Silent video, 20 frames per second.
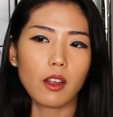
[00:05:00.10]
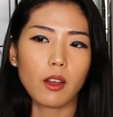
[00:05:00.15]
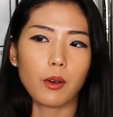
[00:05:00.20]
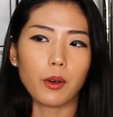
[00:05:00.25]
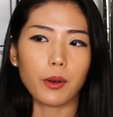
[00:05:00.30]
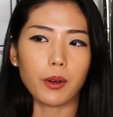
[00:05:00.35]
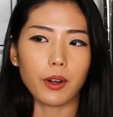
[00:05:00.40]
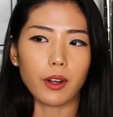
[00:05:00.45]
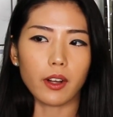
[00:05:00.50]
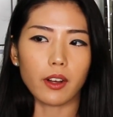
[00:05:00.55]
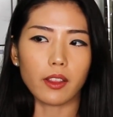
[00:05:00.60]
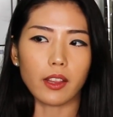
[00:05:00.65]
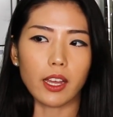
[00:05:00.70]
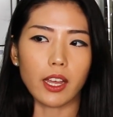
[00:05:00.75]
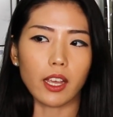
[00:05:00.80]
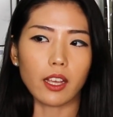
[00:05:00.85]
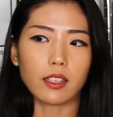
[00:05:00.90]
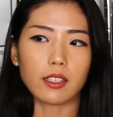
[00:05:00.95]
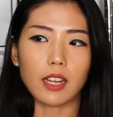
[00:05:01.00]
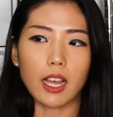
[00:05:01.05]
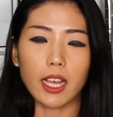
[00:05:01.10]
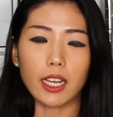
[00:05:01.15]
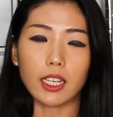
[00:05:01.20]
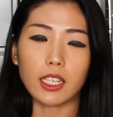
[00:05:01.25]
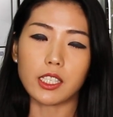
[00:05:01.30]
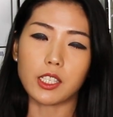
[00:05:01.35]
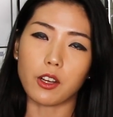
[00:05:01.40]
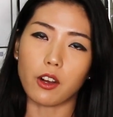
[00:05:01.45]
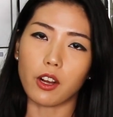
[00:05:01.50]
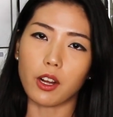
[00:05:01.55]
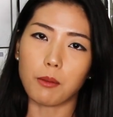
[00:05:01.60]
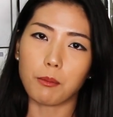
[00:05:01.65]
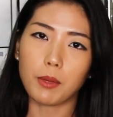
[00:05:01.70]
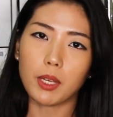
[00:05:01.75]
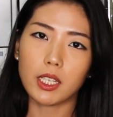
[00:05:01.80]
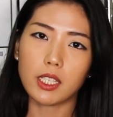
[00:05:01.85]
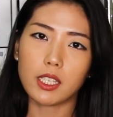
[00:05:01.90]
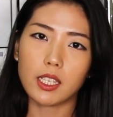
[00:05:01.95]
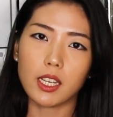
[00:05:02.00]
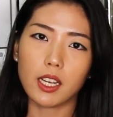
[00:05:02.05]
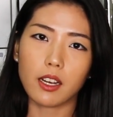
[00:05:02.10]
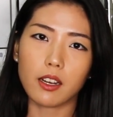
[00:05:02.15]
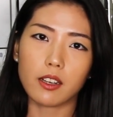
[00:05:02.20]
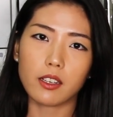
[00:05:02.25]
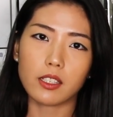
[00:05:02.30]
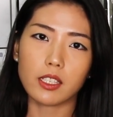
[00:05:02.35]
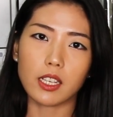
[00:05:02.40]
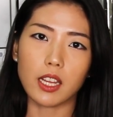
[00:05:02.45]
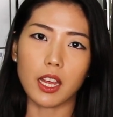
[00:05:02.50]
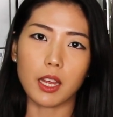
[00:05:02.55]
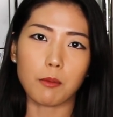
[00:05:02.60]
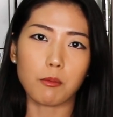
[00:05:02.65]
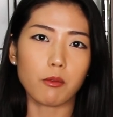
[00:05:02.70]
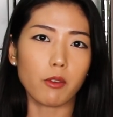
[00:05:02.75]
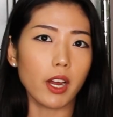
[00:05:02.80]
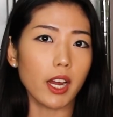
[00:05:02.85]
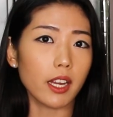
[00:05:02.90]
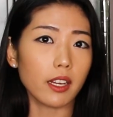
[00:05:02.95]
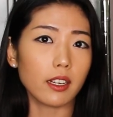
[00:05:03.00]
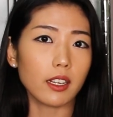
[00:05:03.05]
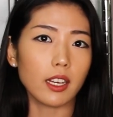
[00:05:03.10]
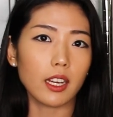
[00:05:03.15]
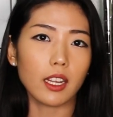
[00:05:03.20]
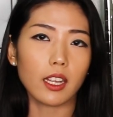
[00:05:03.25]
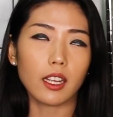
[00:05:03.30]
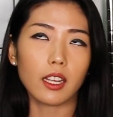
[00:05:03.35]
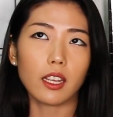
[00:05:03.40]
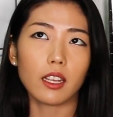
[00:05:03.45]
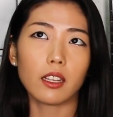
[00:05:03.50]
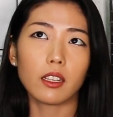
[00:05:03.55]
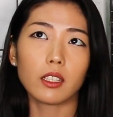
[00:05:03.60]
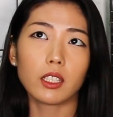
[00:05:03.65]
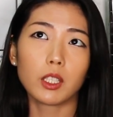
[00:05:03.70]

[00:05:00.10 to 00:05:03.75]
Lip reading: or like 90s R&B singers like Brandy,